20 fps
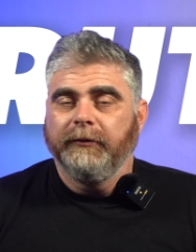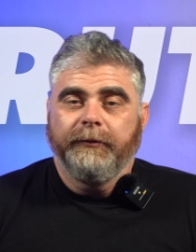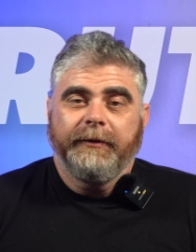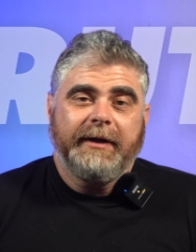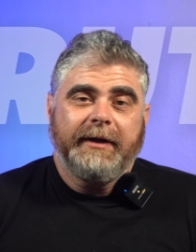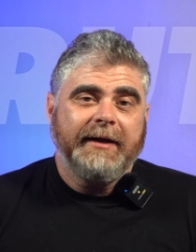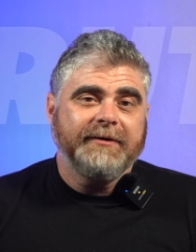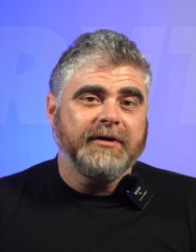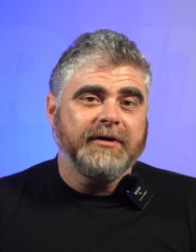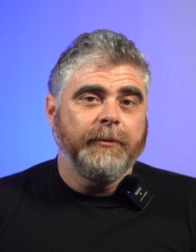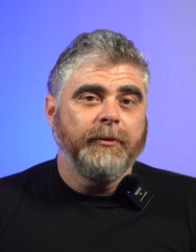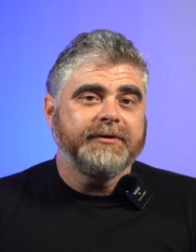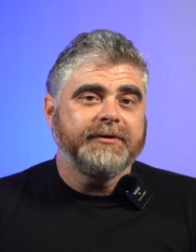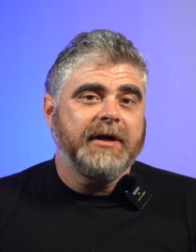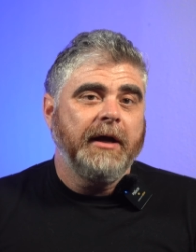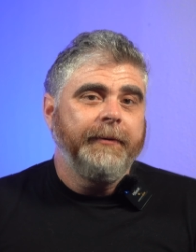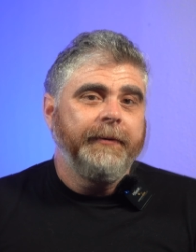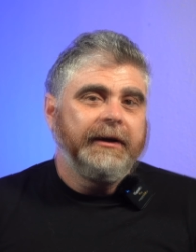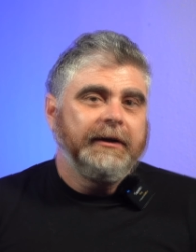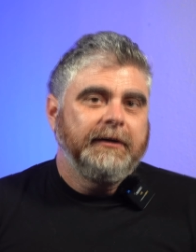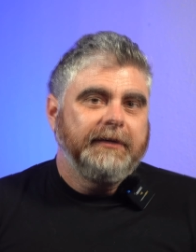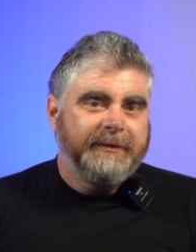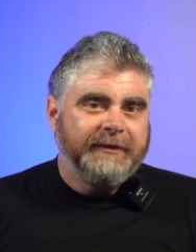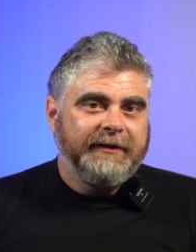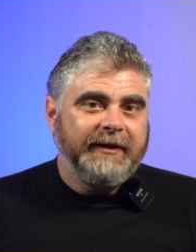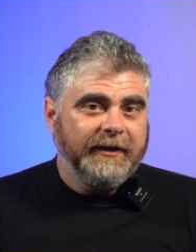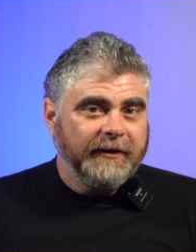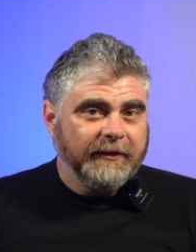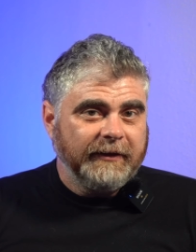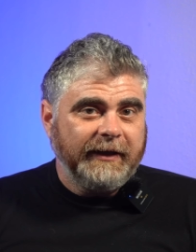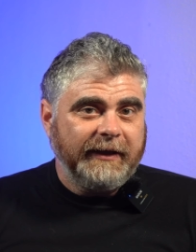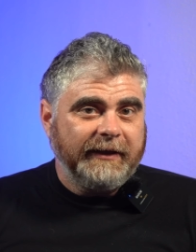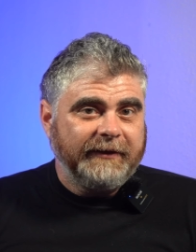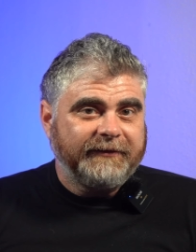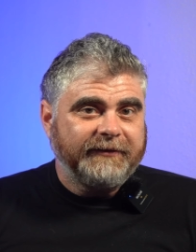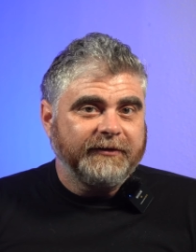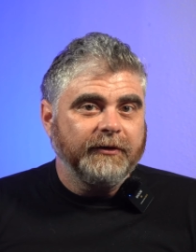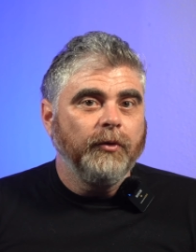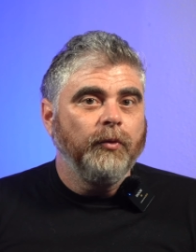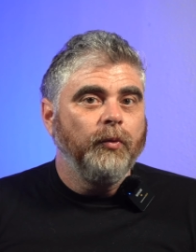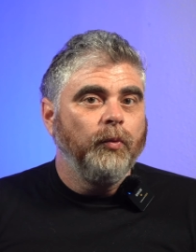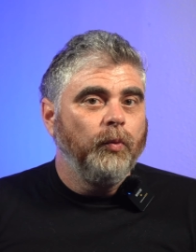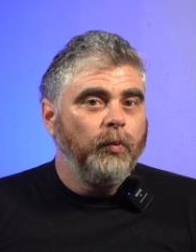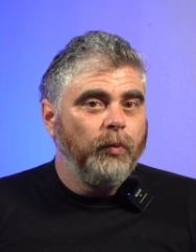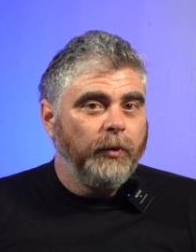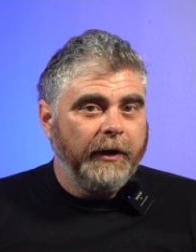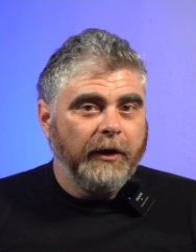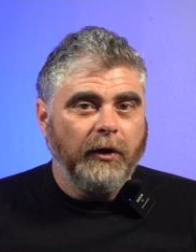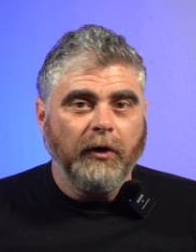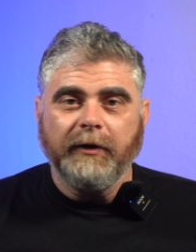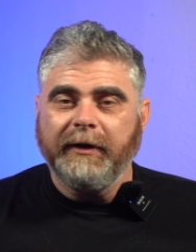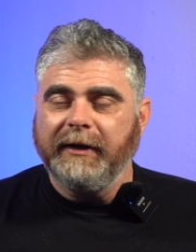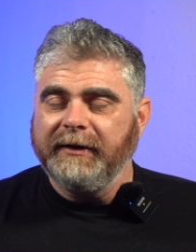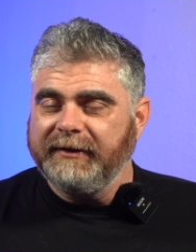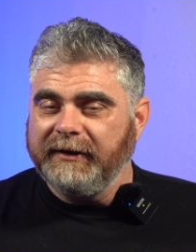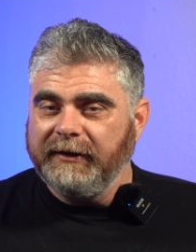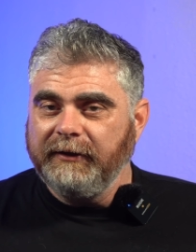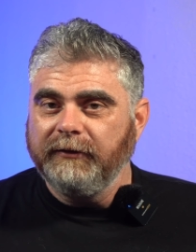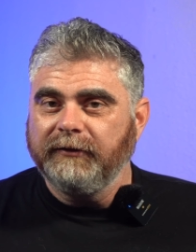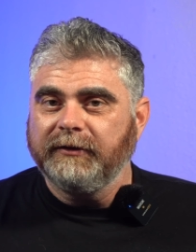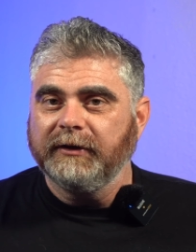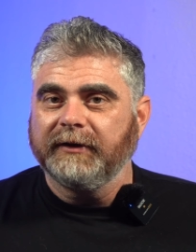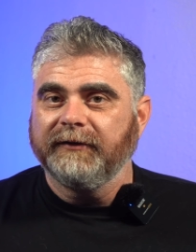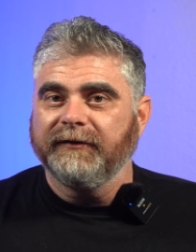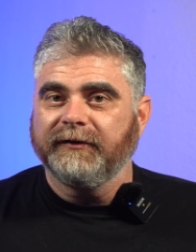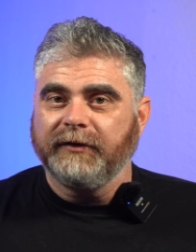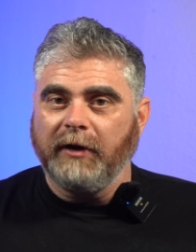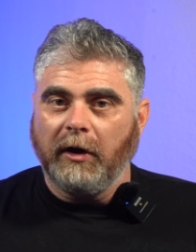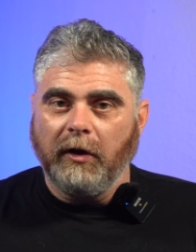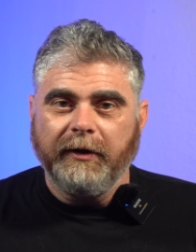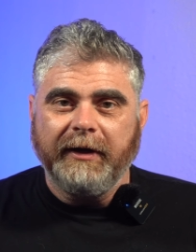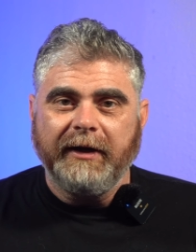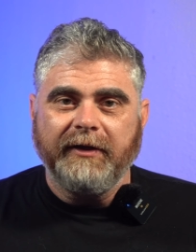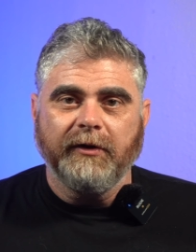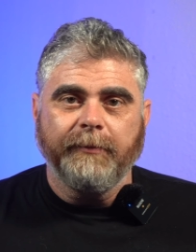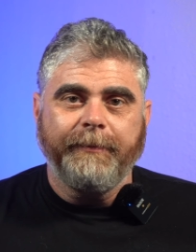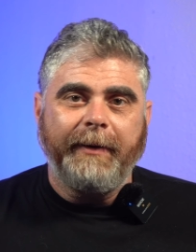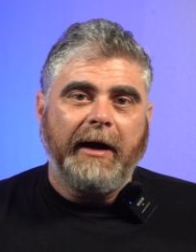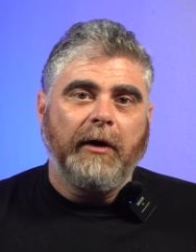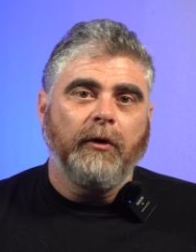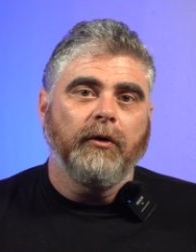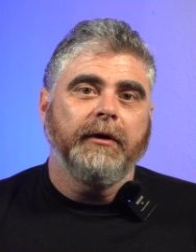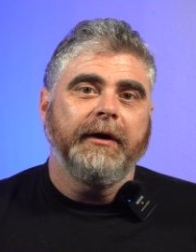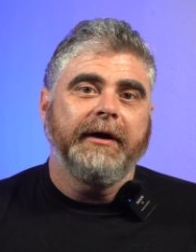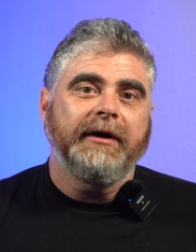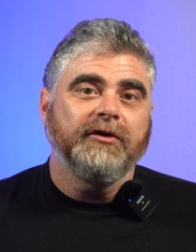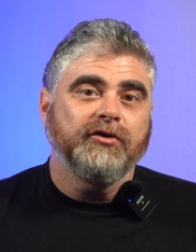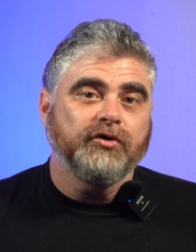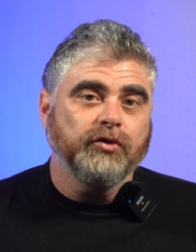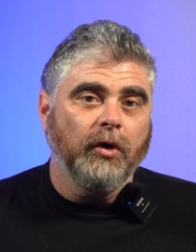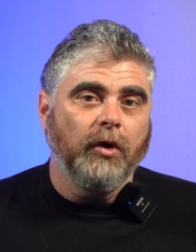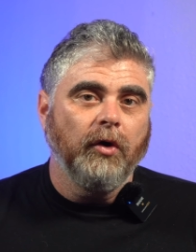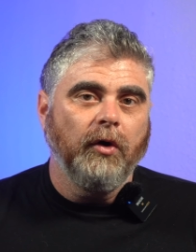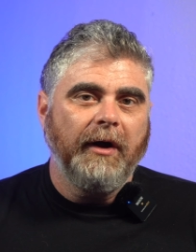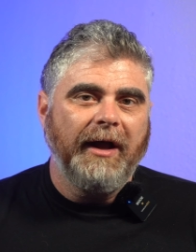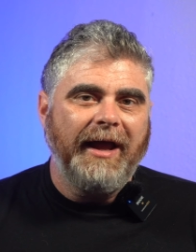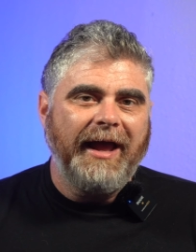We can't stop what's coming. The elites will continue to consolidate their power and control